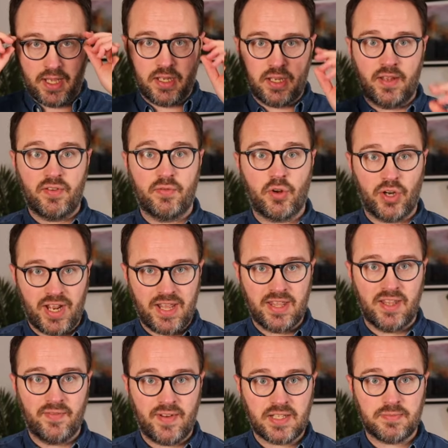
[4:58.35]
if you've got it in the
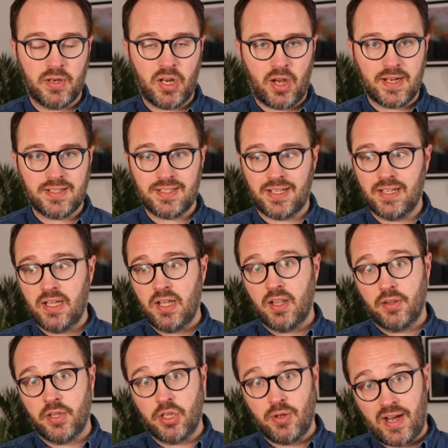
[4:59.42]
investment ISA,
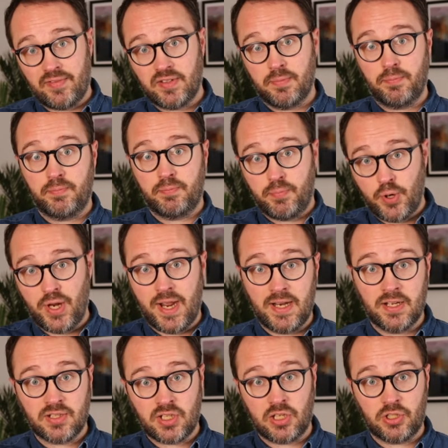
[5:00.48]
that you have to put it in
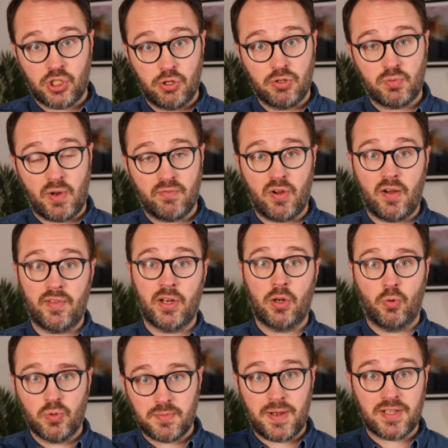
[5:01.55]
and choose one rather than
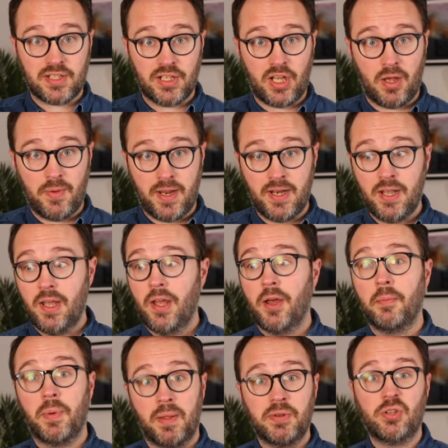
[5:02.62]
automatically go in.
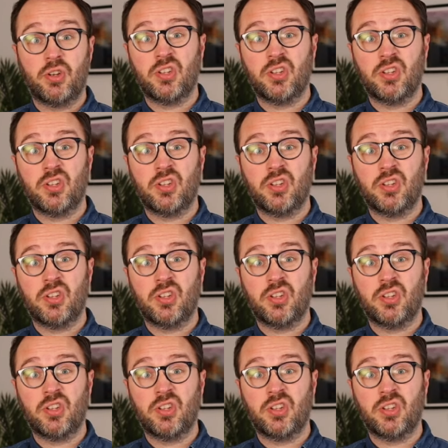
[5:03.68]
But that means you can